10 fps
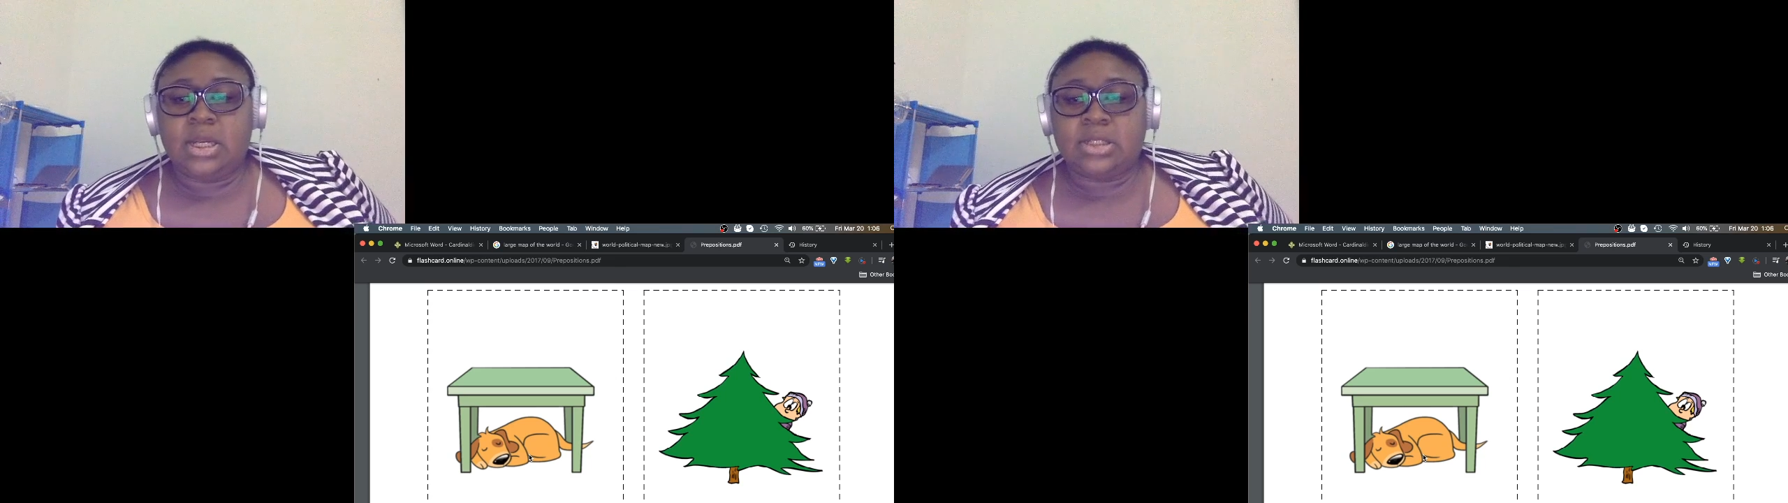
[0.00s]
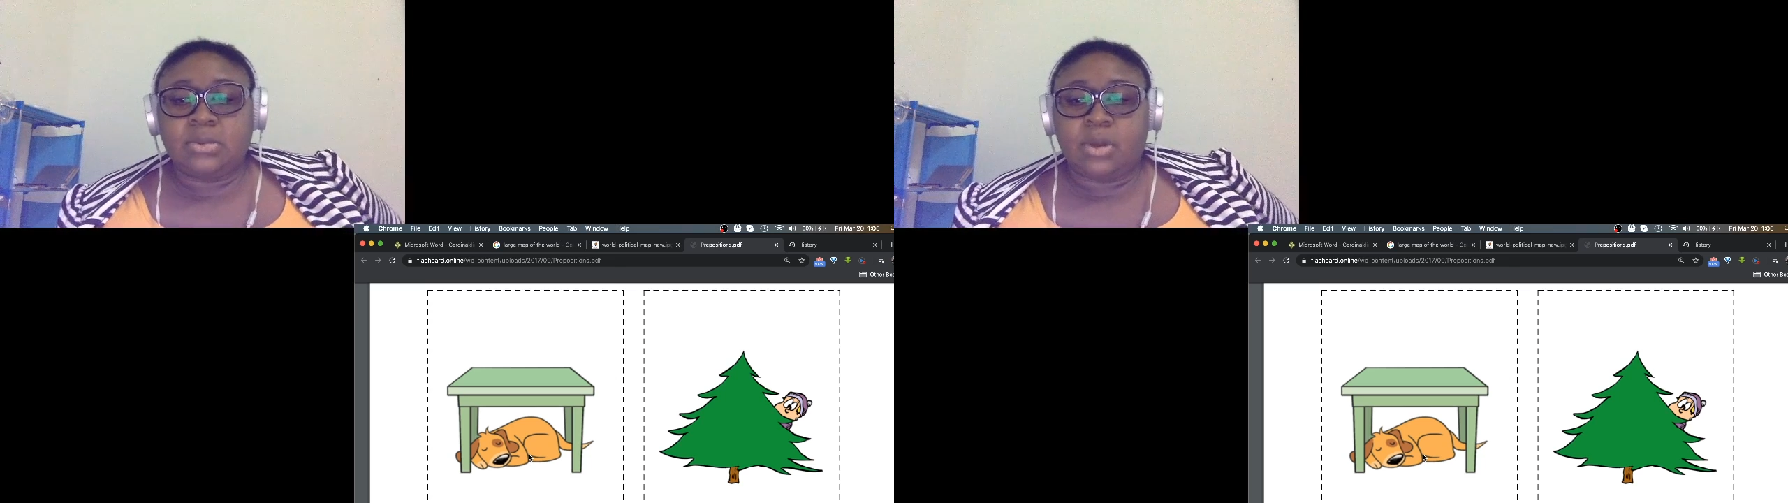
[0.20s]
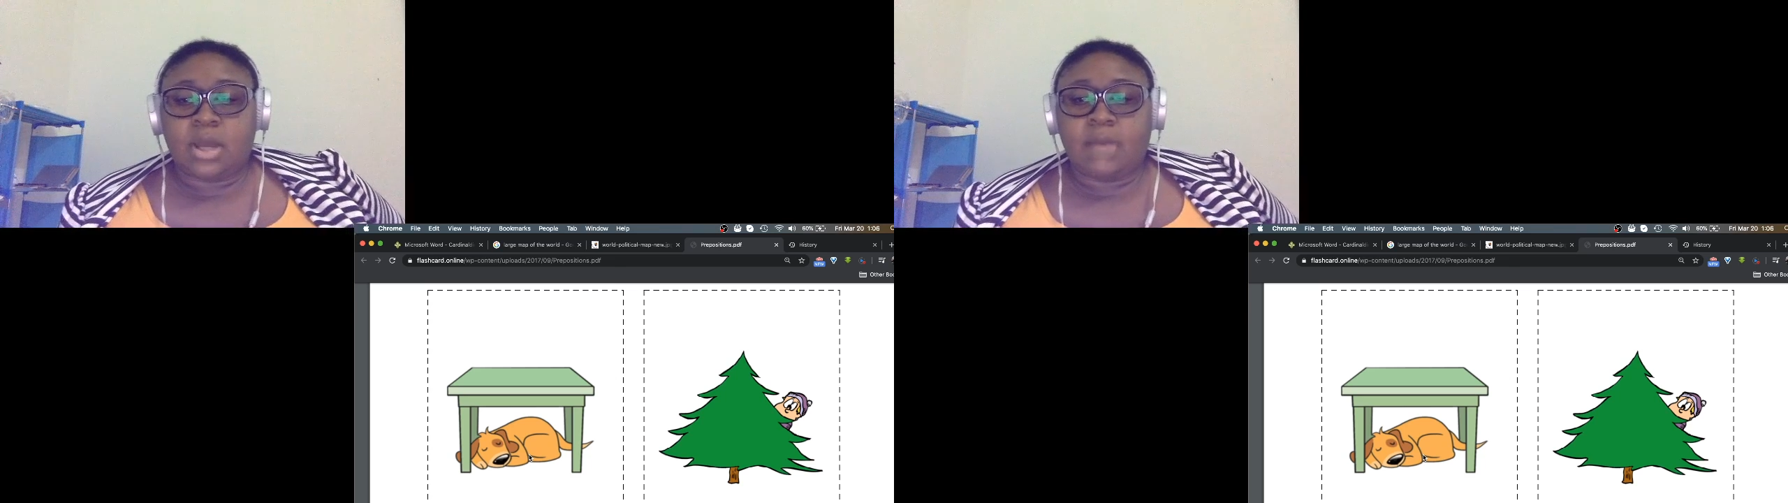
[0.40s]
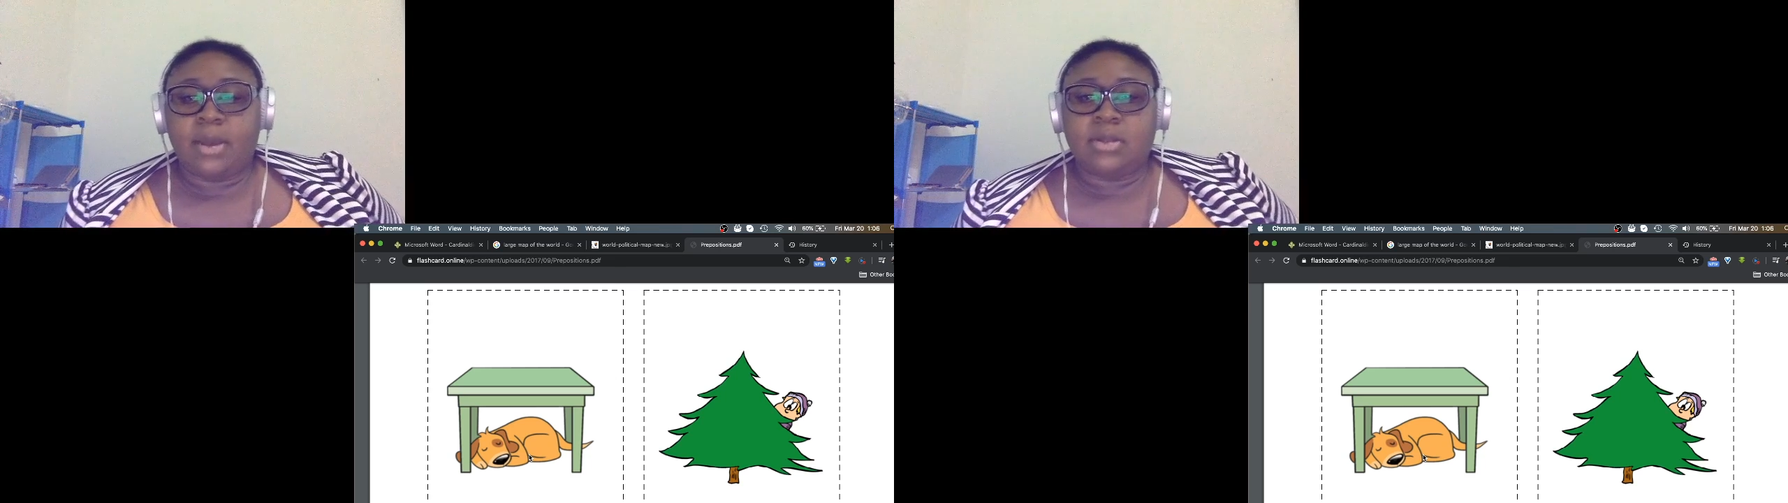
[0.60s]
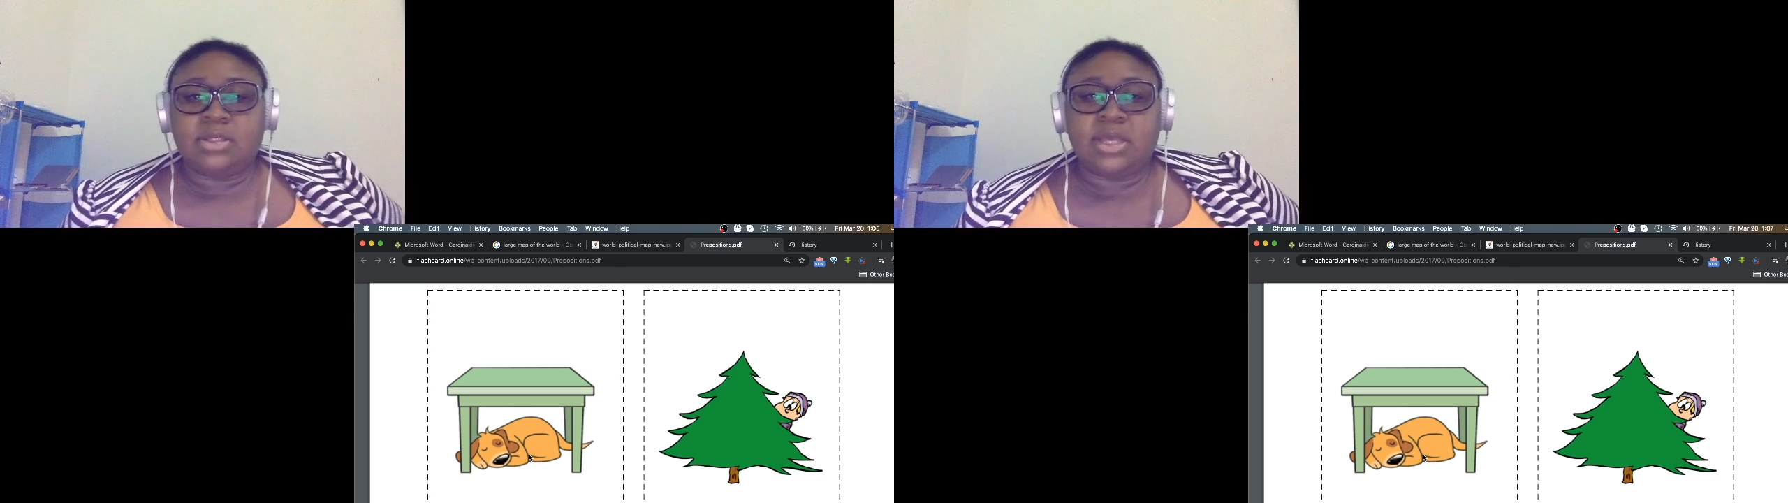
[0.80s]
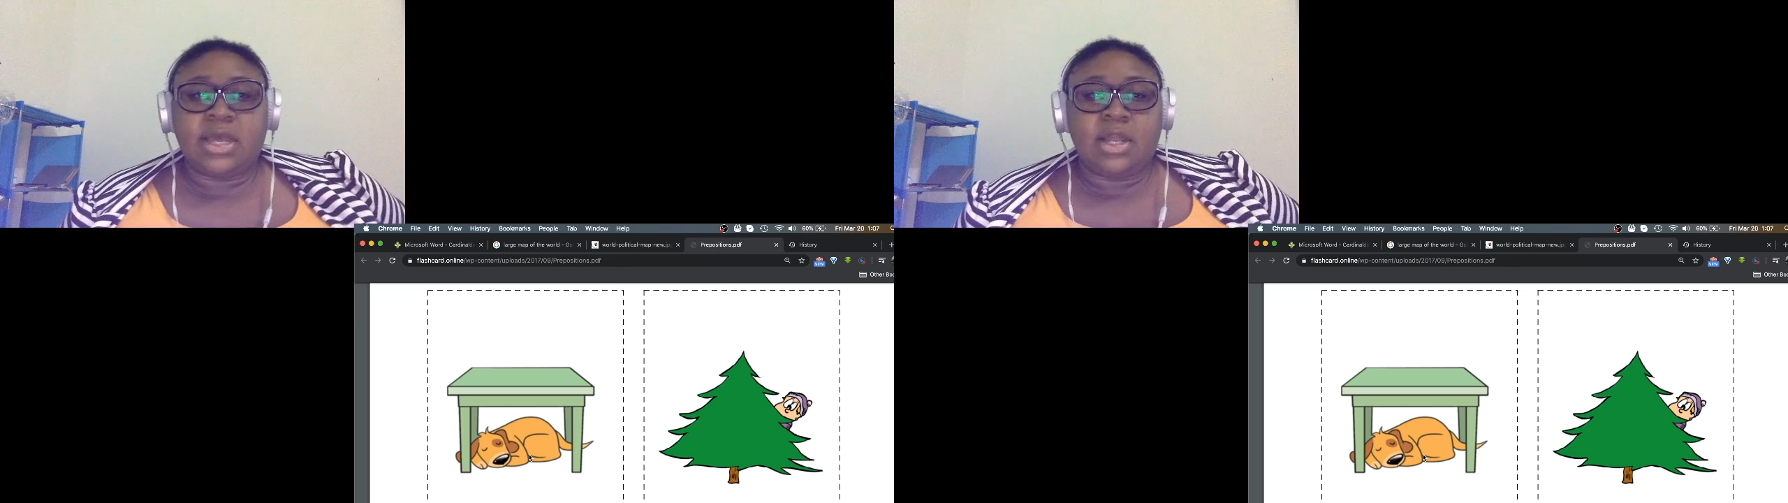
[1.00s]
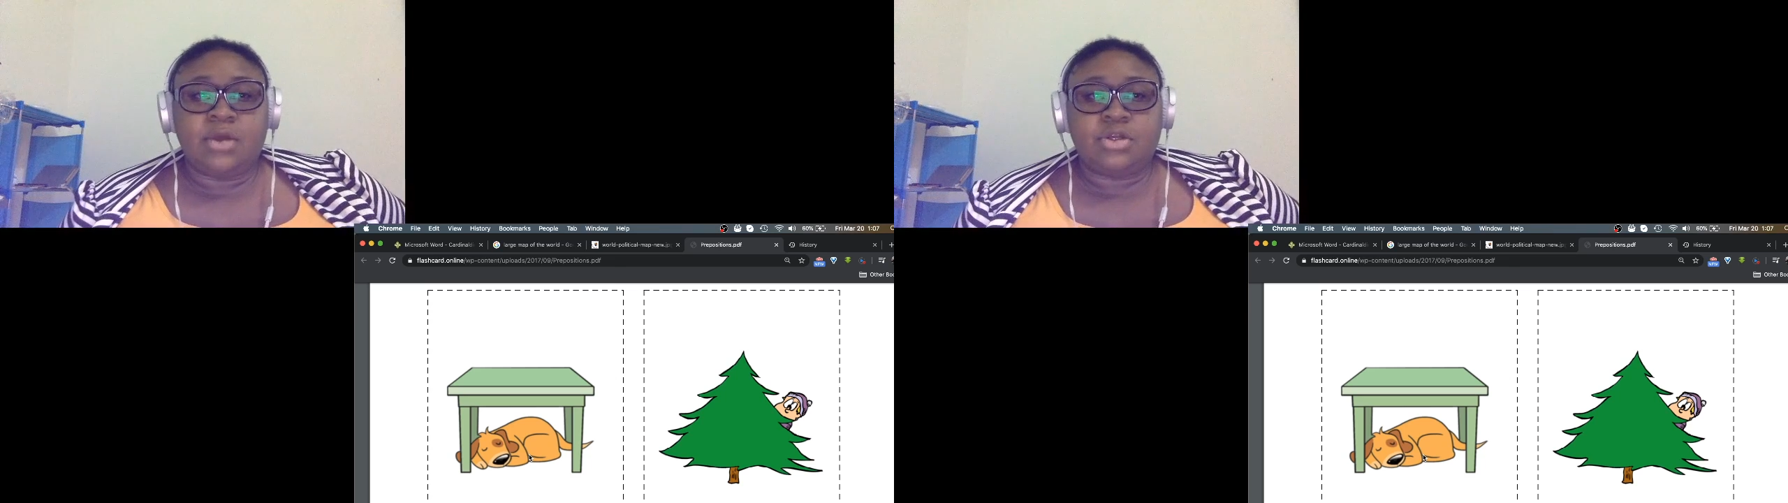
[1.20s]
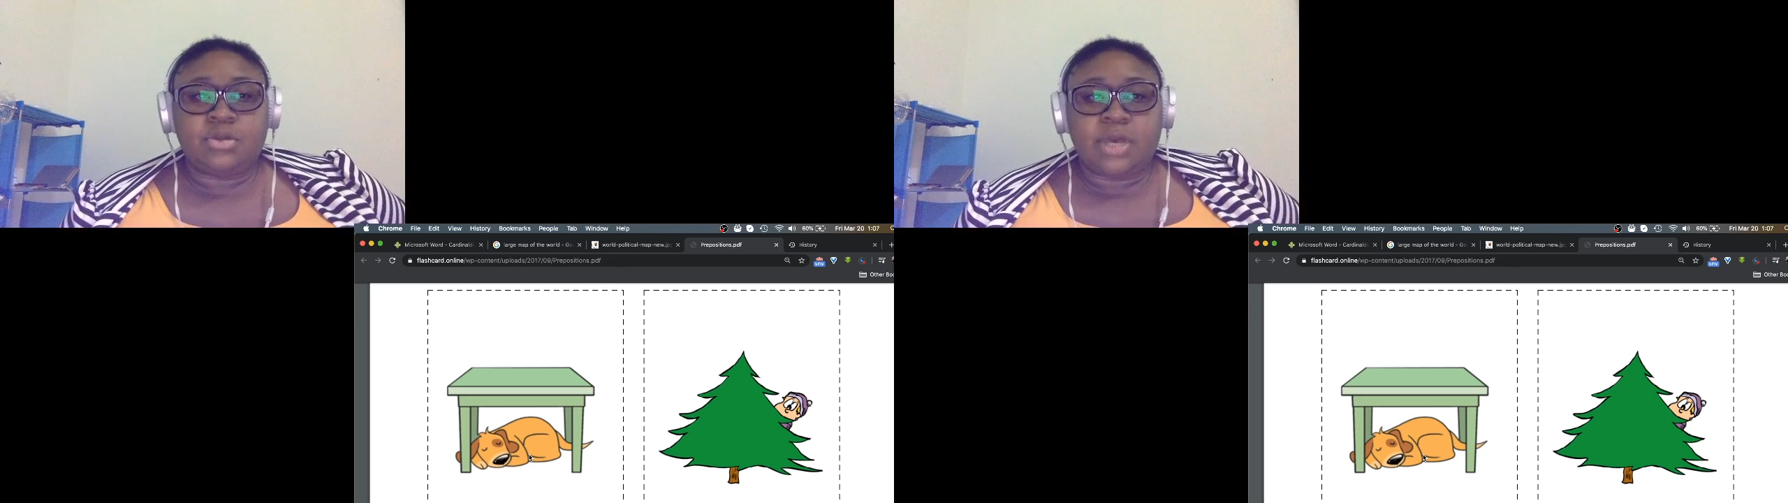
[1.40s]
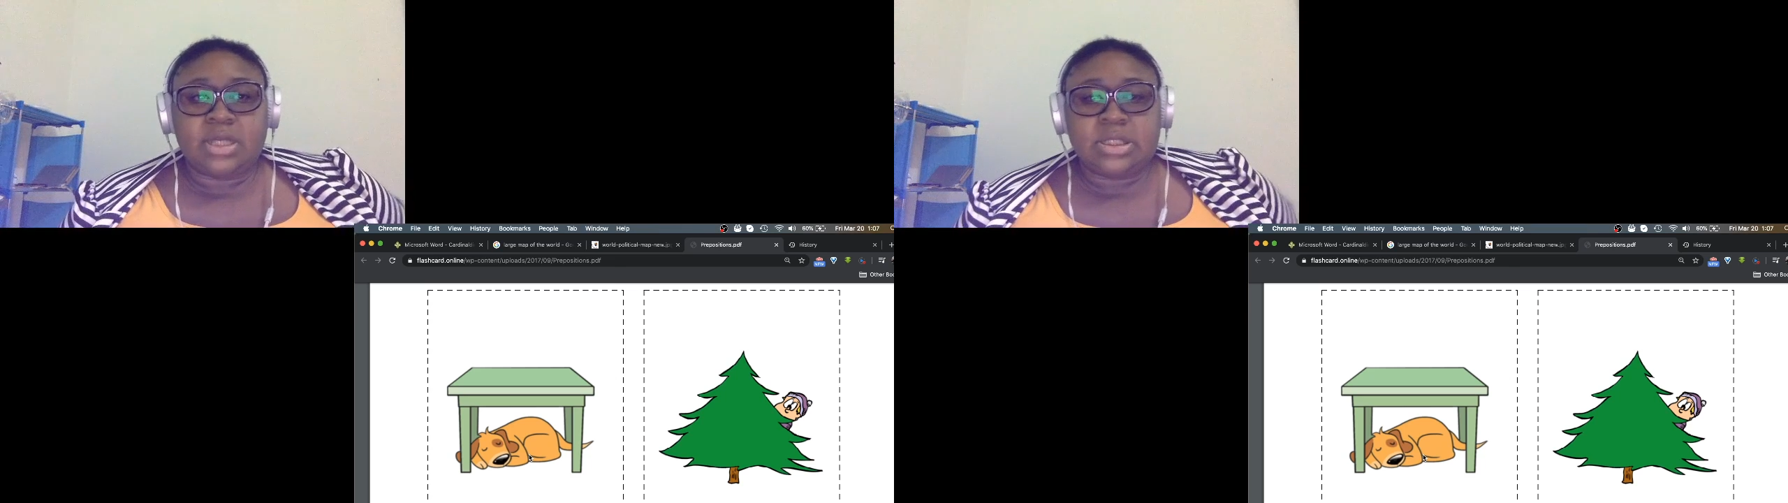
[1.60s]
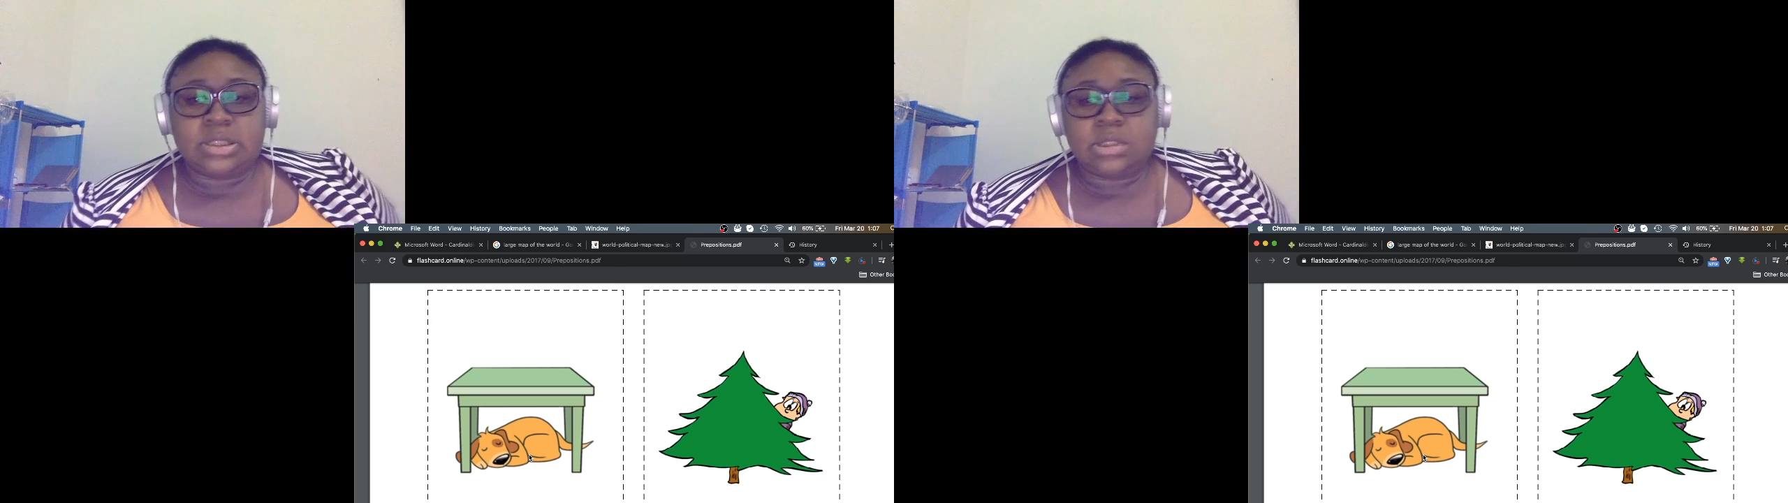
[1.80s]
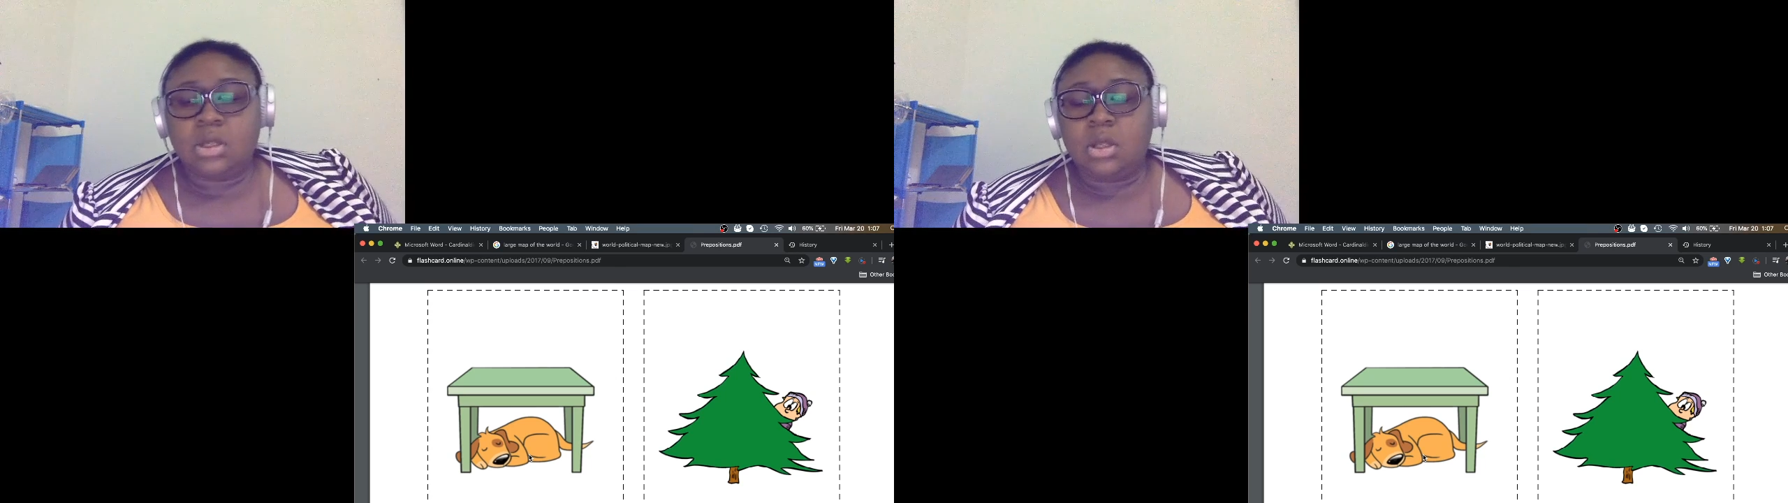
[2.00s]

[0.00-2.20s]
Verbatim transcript: doesn't want to come out and say hello to us.